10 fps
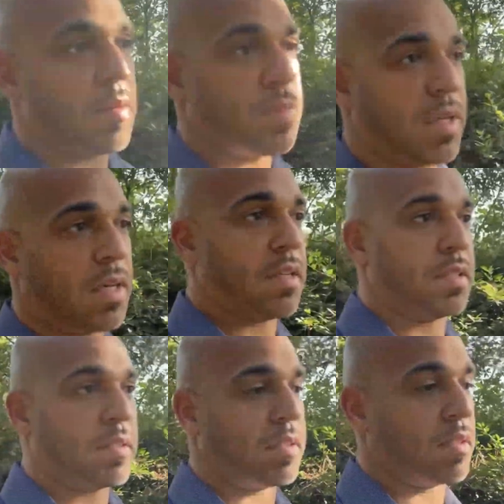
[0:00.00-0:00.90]

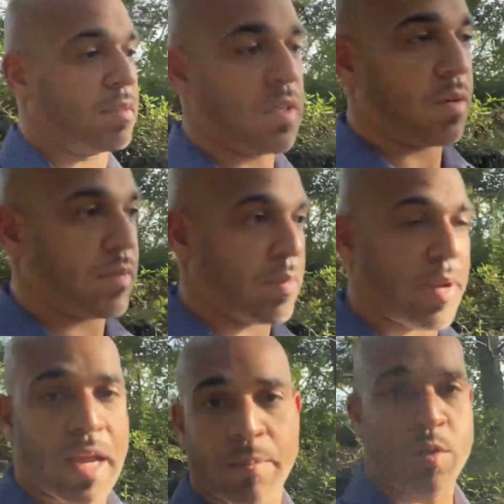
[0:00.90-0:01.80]
because, you know, the
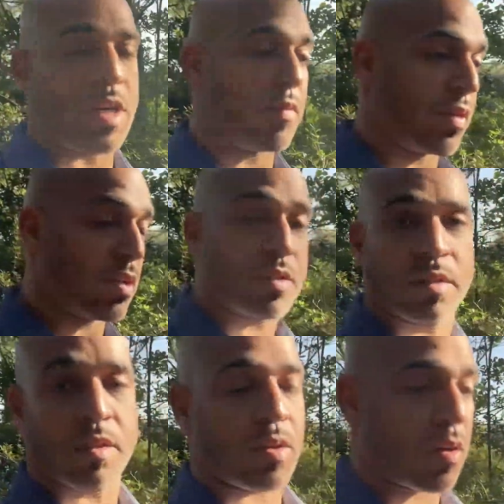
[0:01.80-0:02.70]
Miami traffic
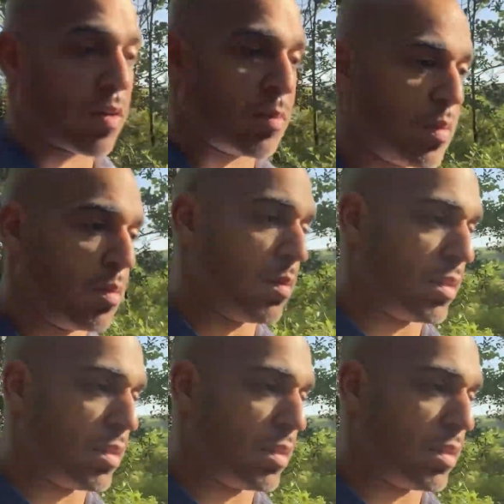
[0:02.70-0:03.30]
is horrible,